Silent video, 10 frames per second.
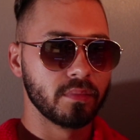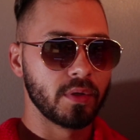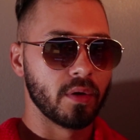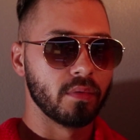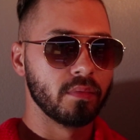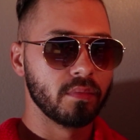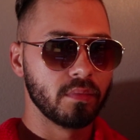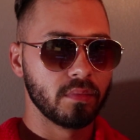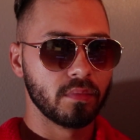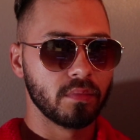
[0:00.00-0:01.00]

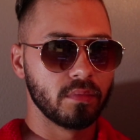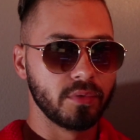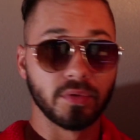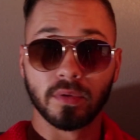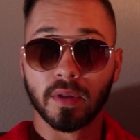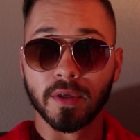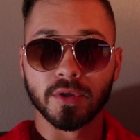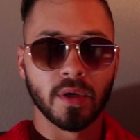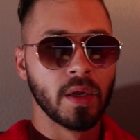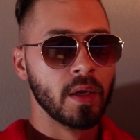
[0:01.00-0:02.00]
do the
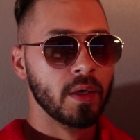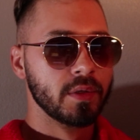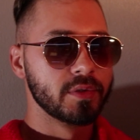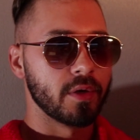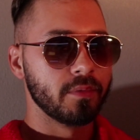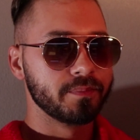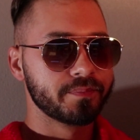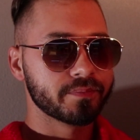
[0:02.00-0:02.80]
glitch. So